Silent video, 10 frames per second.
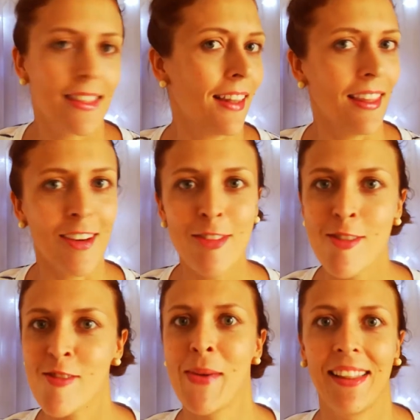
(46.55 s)
the love
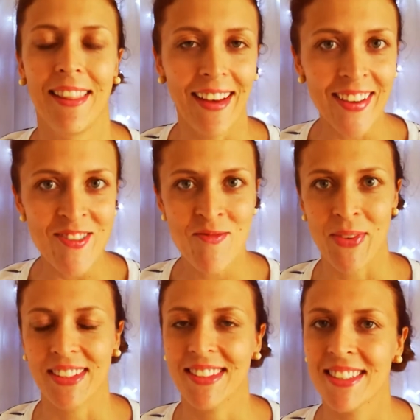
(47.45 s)
of my life, but